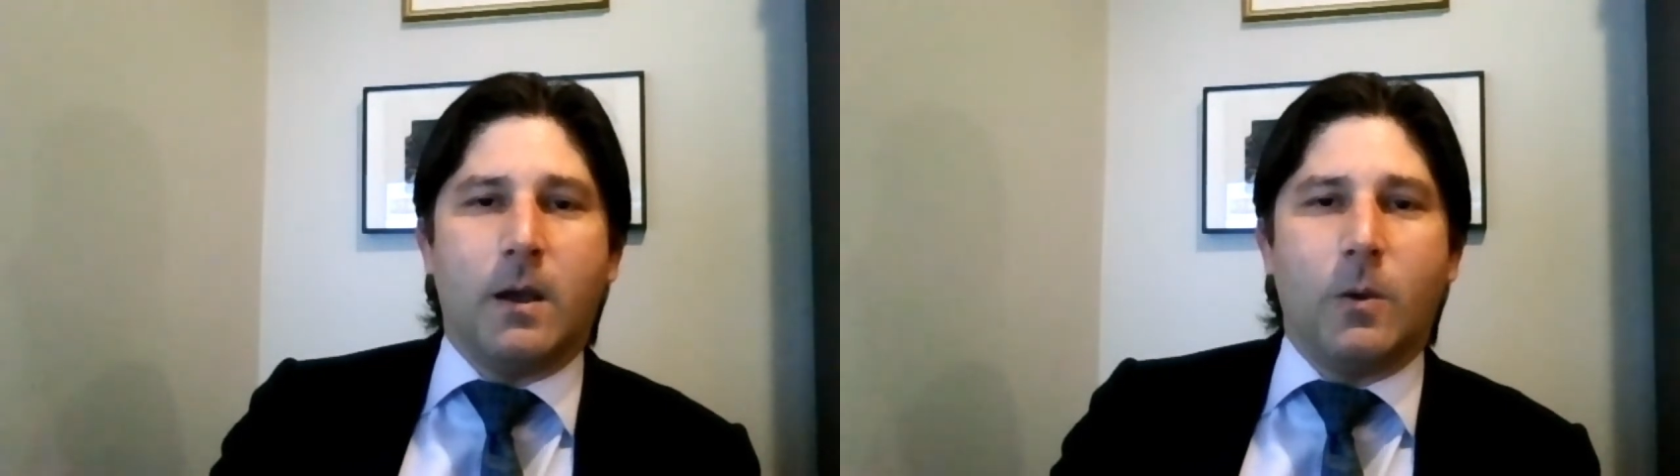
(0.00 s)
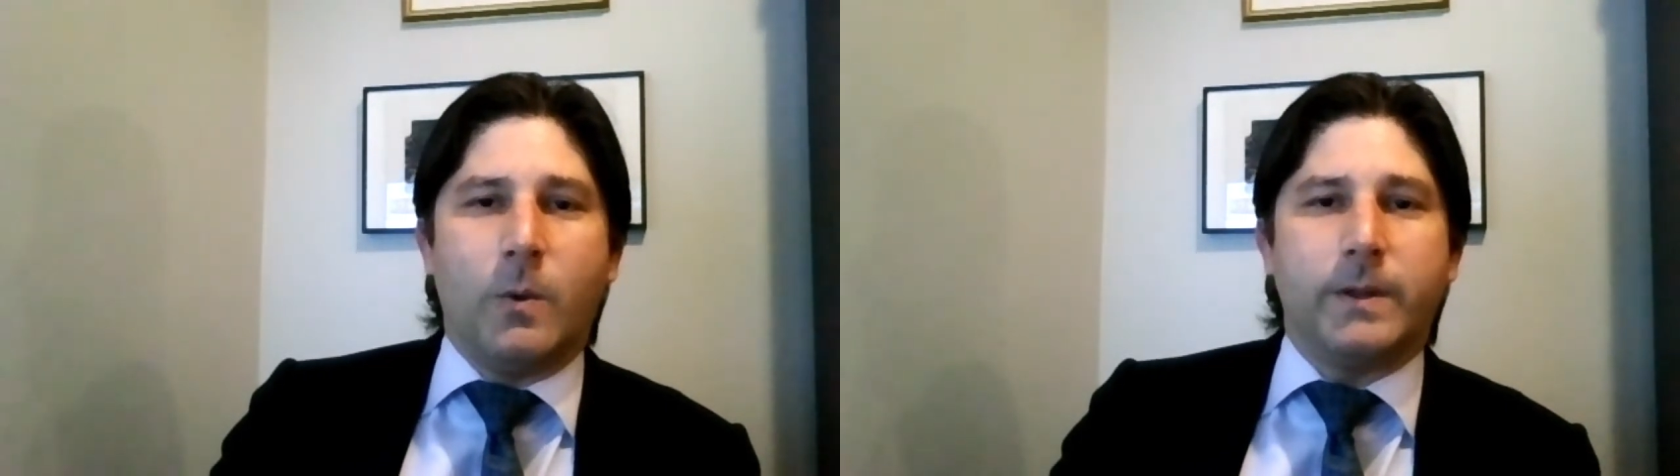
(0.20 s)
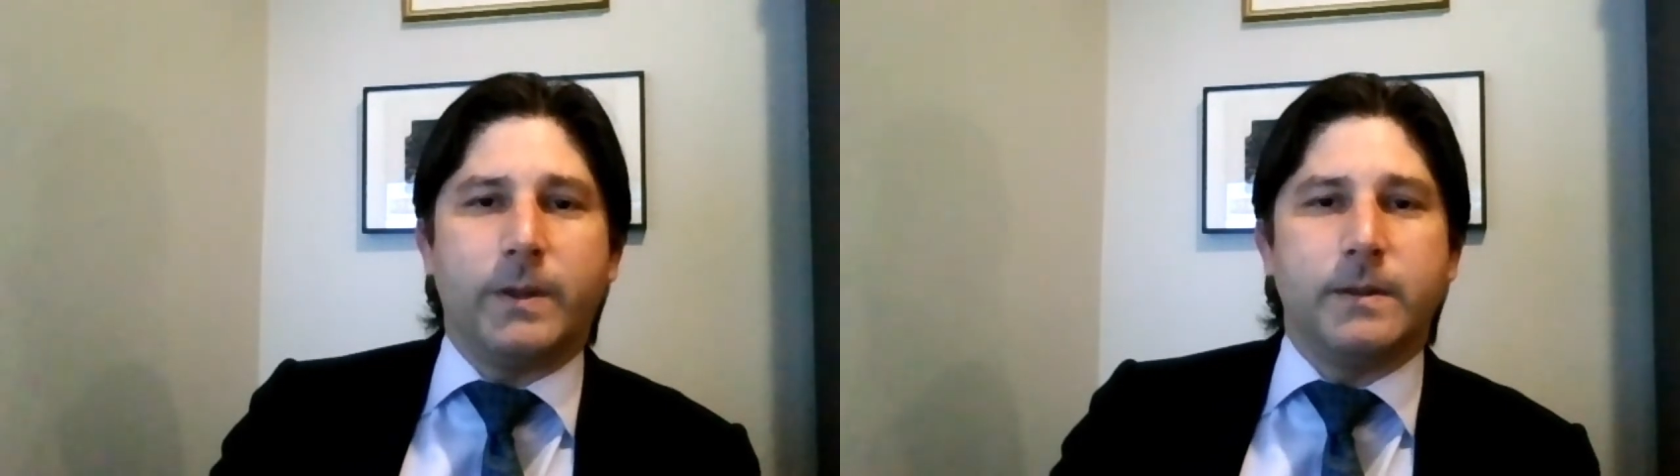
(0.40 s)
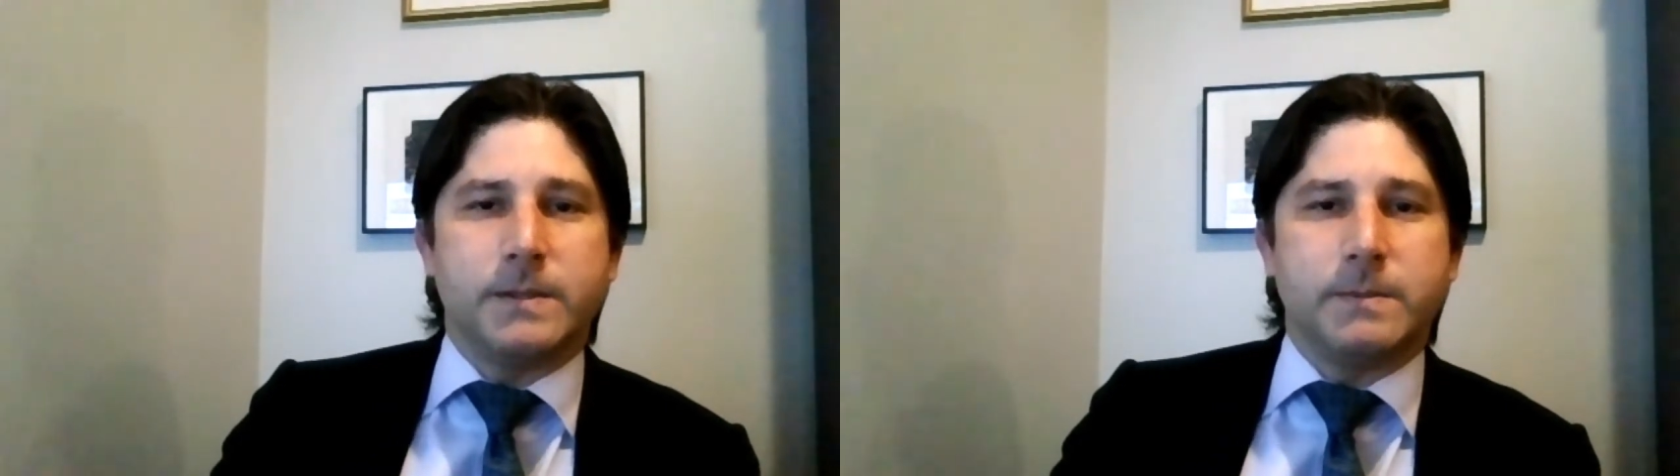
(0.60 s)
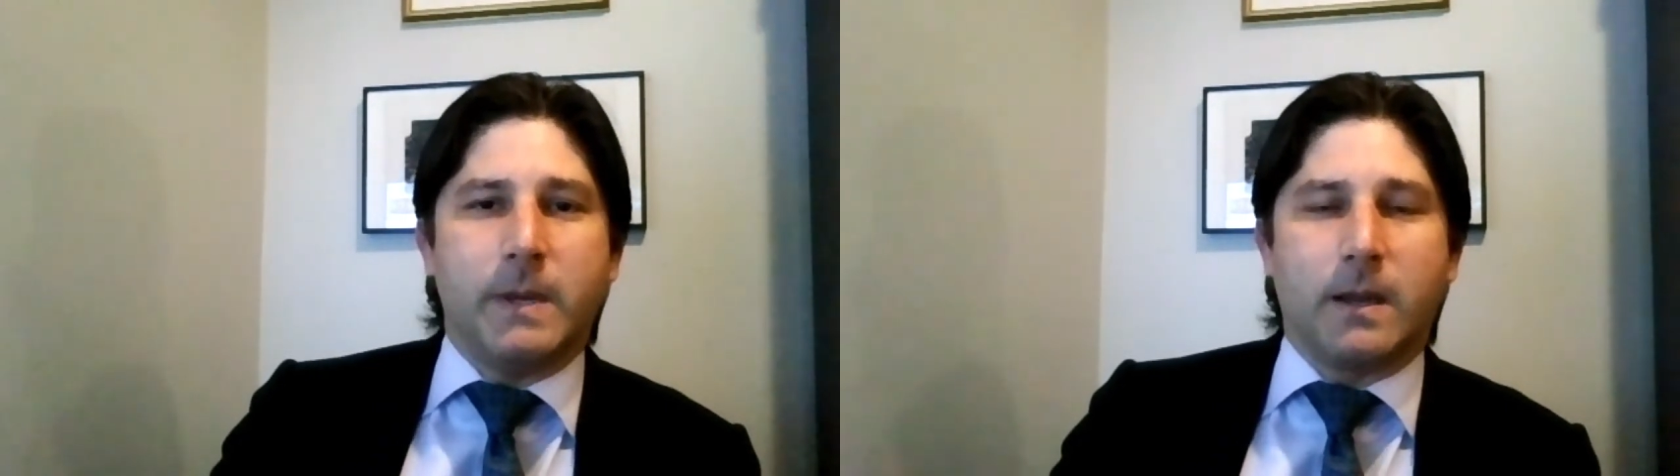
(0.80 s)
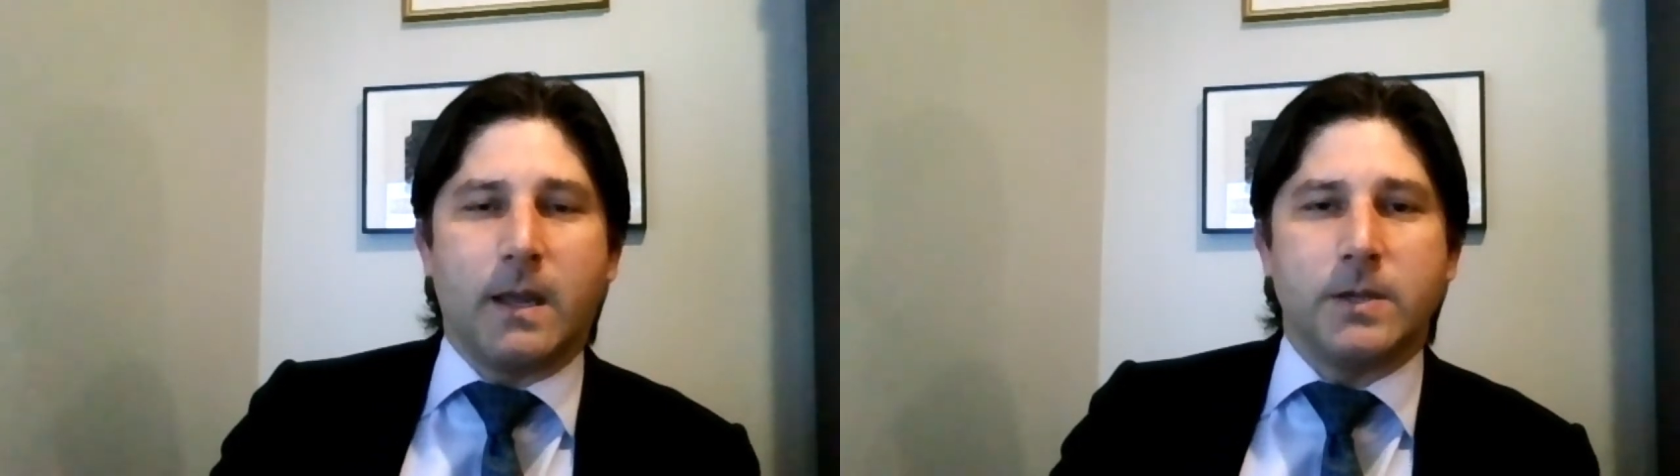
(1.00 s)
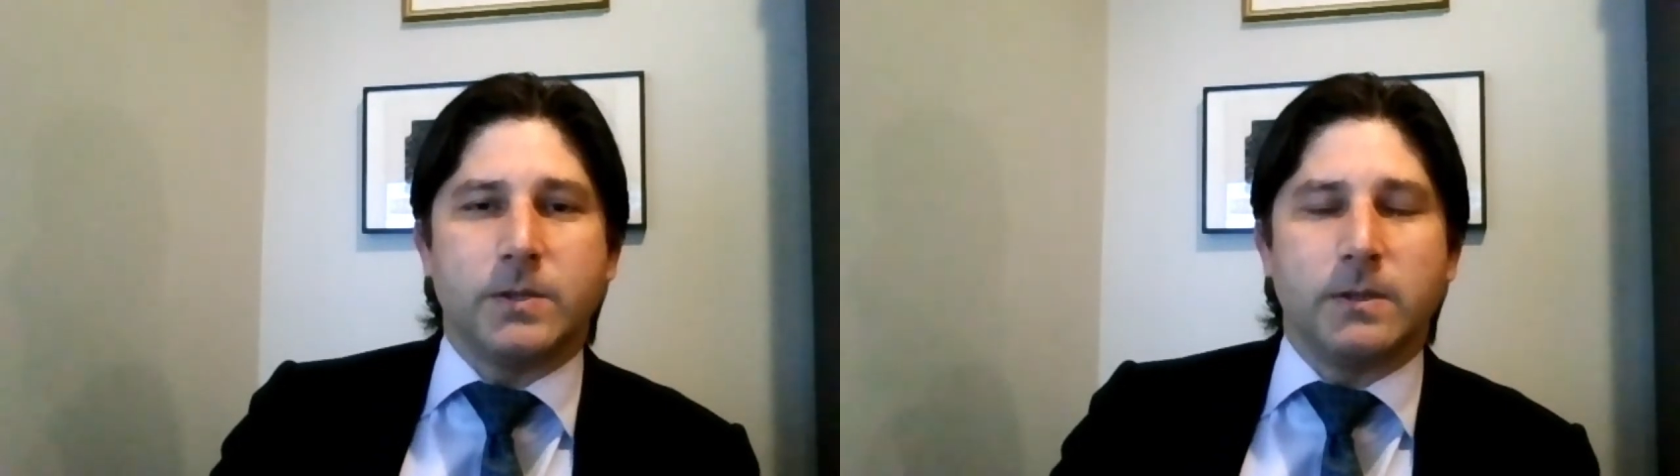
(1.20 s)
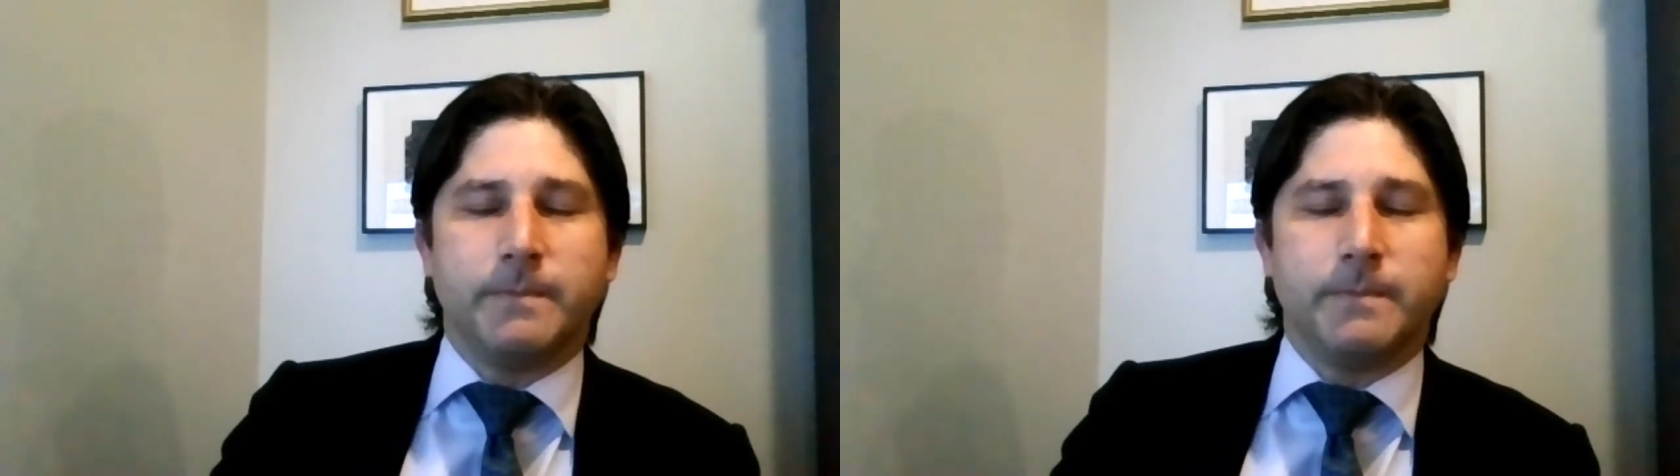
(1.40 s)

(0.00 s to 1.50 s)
with this medication.